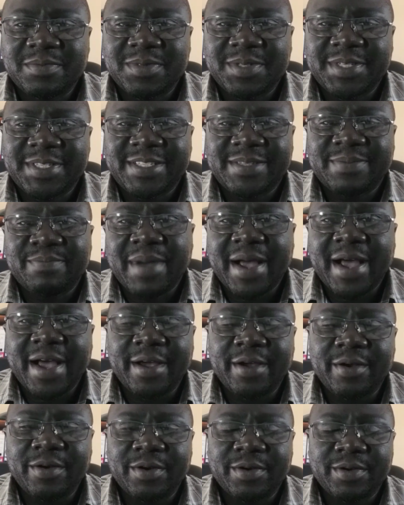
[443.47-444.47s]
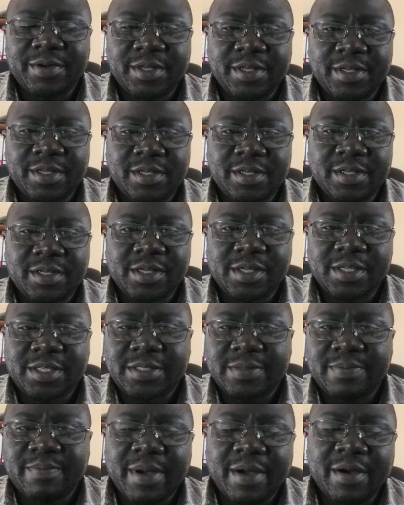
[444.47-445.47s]
smile, he
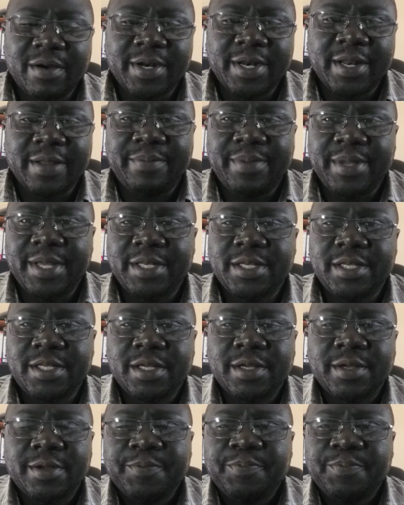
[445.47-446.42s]
smiled a bit.